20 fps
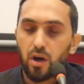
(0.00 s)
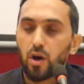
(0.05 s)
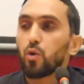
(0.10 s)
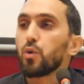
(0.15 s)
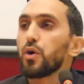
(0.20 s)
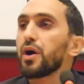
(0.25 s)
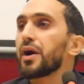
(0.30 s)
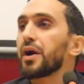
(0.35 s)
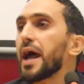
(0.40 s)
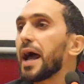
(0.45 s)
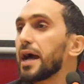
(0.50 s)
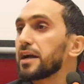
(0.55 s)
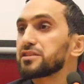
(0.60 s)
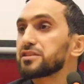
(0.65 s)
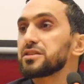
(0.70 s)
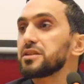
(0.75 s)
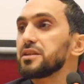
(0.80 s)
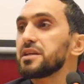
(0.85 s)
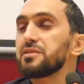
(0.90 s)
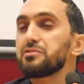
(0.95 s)
were
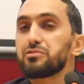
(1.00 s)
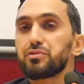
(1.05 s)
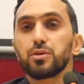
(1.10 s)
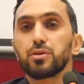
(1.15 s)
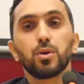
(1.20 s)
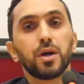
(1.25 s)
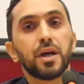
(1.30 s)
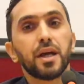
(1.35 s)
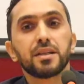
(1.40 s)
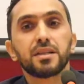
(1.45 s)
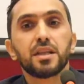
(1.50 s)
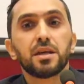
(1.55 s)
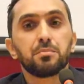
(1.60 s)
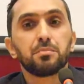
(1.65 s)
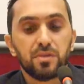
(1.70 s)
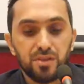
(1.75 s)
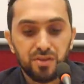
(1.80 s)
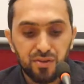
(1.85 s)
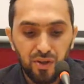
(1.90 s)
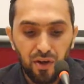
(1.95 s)
actually, if you look at
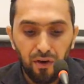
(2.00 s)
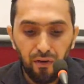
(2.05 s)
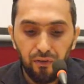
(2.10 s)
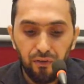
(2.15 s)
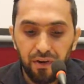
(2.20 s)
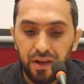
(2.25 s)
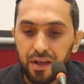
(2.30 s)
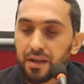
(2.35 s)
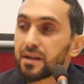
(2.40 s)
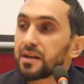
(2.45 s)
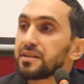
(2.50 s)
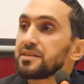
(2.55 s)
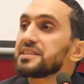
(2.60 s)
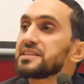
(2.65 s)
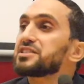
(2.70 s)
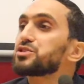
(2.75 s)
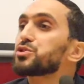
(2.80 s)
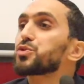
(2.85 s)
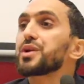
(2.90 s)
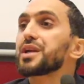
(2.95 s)
them, serving
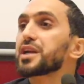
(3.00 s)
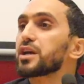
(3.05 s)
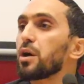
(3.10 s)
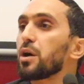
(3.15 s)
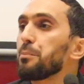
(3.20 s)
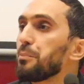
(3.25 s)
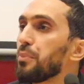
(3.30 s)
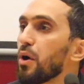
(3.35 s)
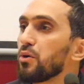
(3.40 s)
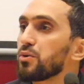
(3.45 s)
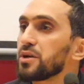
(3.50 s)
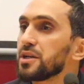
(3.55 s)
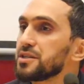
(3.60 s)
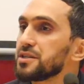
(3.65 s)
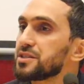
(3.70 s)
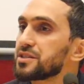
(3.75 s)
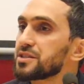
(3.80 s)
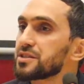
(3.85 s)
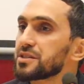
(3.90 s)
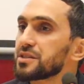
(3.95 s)
these three
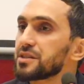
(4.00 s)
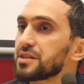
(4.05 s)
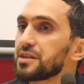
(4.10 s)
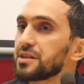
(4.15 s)
components.